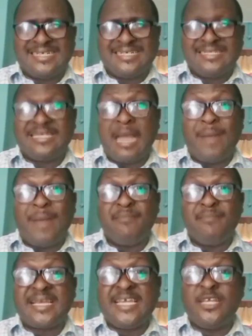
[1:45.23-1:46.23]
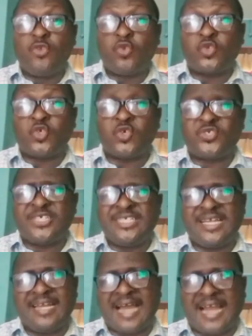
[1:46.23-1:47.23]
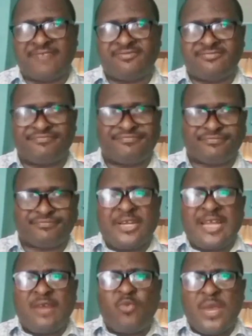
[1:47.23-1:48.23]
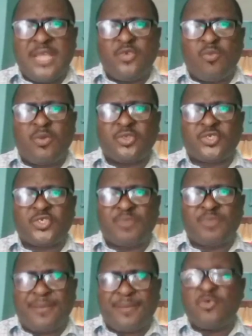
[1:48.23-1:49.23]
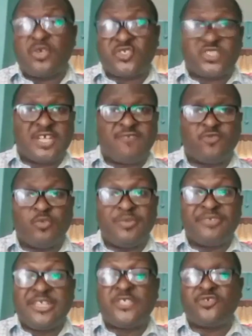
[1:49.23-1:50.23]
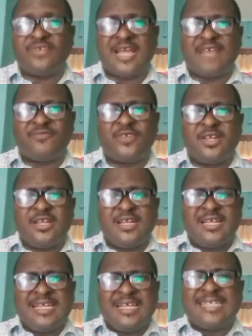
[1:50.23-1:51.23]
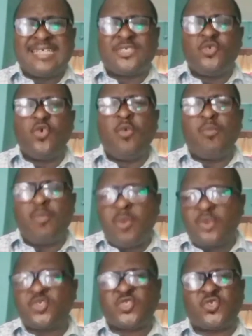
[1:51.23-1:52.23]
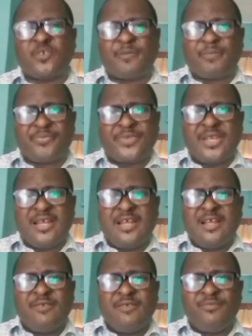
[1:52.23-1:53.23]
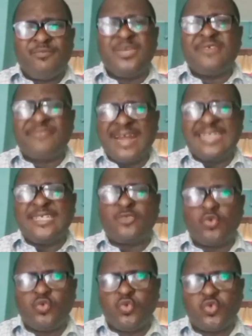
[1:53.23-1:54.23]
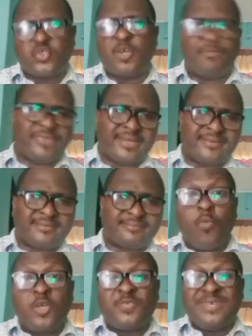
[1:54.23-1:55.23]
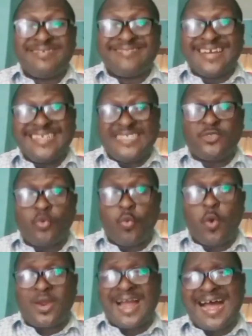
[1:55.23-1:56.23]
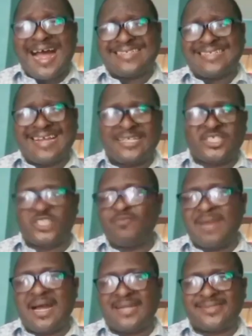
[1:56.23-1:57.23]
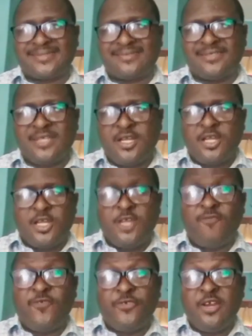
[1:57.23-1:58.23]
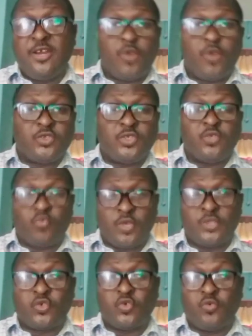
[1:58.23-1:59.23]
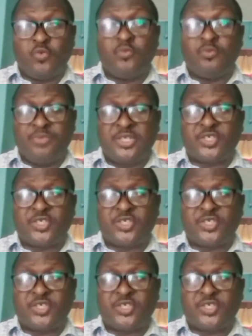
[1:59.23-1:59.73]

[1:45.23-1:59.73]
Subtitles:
thereby making you to succeed in life. Another way you must prepare yourself to be rich in life is that you must be ready to do something. You must be ready to work hard and smart. If you really want to be